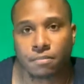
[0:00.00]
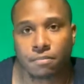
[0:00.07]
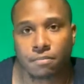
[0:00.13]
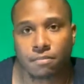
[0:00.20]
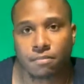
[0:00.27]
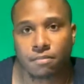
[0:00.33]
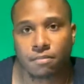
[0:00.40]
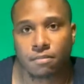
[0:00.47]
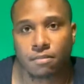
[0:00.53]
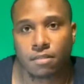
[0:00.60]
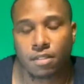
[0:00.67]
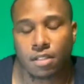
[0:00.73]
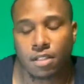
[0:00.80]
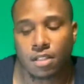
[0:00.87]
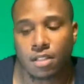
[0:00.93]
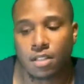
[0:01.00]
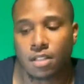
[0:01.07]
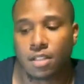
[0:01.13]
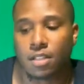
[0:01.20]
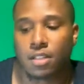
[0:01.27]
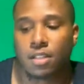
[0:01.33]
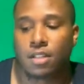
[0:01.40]

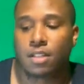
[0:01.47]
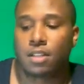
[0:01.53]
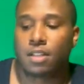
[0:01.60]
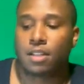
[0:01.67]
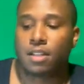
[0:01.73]
Nothing is said.